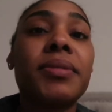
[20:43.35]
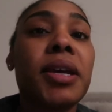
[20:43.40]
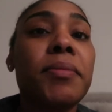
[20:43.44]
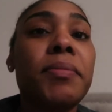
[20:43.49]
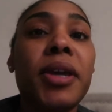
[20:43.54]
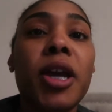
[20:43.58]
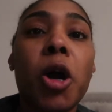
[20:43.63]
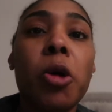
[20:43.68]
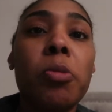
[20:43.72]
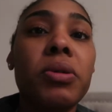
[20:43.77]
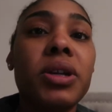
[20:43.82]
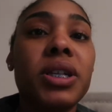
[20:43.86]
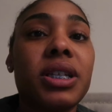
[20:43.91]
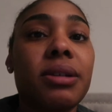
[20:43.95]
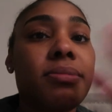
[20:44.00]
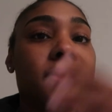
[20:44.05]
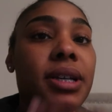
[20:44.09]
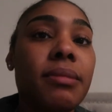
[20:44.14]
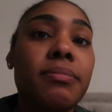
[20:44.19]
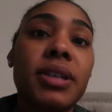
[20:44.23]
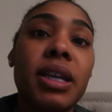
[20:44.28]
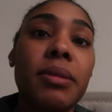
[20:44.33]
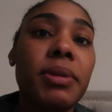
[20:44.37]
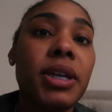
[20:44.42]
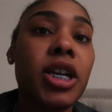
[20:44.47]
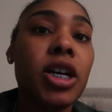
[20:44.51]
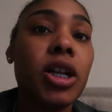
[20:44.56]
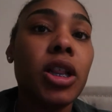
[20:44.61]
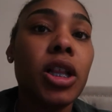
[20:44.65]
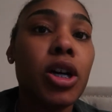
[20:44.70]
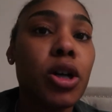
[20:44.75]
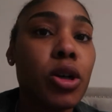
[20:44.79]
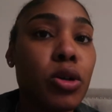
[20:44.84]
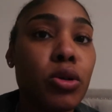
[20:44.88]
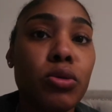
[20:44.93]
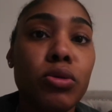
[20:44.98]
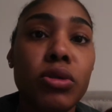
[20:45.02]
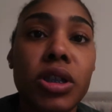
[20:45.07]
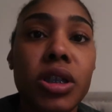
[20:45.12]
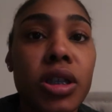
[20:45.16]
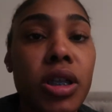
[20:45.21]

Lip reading: they be open, sometimes they be closed.